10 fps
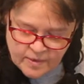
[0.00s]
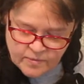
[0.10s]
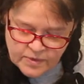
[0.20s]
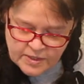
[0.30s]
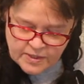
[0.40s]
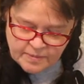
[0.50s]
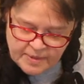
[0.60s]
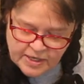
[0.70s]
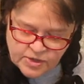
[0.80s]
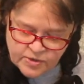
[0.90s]
We're just going to
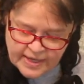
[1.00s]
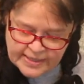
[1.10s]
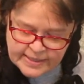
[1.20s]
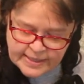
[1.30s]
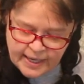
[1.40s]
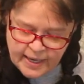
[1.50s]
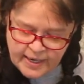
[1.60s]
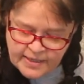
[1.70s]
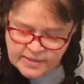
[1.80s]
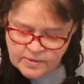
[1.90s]
make sure that's
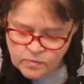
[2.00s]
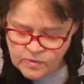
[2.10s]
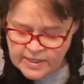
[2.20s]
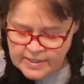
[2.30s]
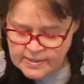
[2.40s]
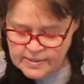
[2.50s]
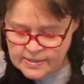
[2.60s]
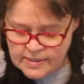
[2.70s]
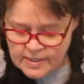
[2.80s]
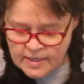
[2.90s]
nice and
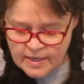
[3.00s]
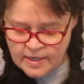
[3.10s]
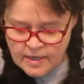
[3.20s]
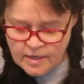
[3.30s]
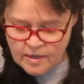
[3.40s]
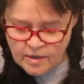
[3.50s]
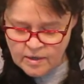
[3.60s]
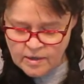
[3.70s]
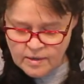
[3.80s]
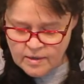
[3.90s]
whisked. And
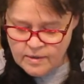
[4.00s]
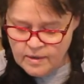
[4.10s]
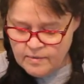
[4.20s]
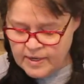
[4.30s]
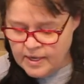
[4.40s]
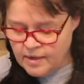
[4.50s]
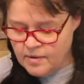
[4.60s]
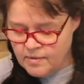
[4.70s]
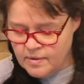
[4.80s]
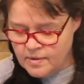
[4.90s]
oh, there we
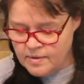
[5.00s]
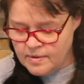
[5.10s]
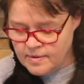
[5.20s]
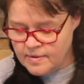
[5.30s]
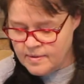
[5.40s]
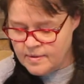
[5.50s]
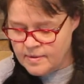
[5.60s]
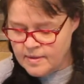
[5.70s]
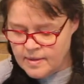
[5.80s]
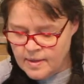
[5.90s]
go.
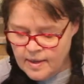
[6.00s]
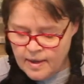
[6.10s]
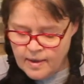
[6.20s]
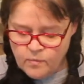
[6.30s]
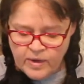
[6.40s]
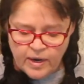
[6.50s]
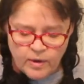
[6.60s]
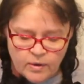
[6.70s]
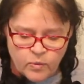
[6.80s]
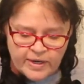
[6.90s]
And we
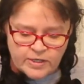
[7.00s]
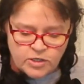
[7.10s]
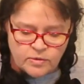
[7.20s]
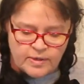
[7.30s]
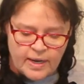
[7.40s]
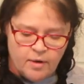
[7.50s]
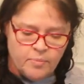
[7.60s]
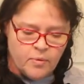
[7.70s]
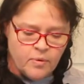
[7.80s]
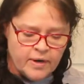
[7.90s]
are going to now
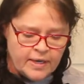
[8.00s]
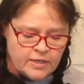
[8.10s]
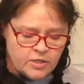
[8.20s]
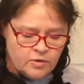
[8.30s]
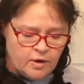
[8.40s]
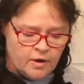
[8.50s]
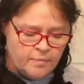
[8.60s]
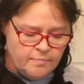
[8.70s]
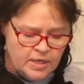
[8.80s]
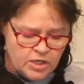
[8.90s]
pour it into
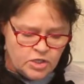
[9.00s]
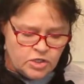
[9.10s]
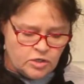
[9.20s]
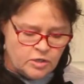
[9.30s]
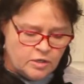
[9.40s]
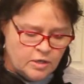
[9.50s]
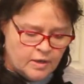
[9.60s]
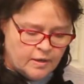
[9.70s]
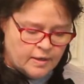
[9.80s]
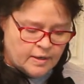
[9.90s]
our mixture
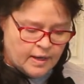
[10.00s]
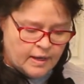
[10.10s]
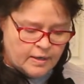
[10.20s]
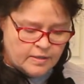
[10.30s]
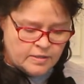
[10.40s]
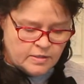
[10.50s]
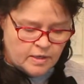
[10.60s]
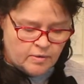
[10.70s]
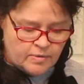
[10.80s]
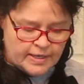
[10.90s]
kind of
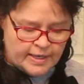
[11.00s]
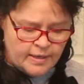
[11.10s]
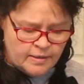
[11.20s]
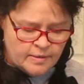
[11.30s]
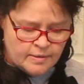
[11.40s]
slowly.